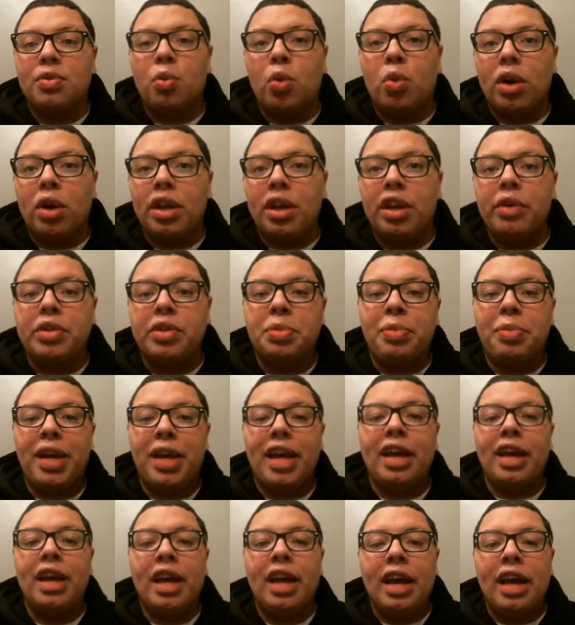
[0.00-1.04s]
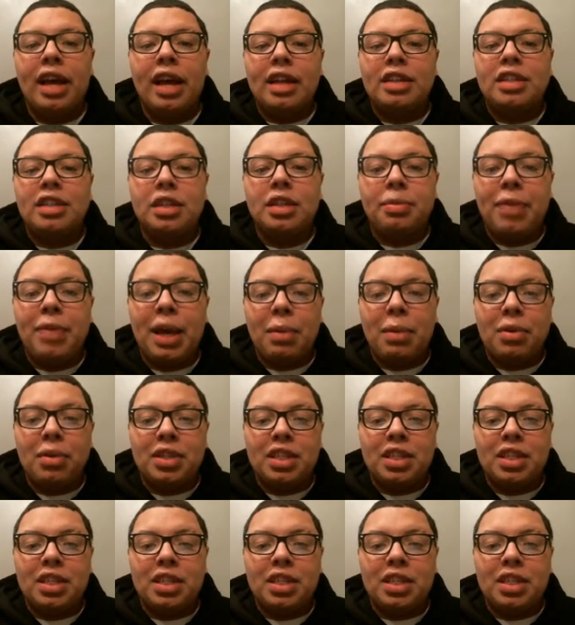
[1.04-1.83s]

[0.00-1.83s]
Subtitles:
One use being to be able to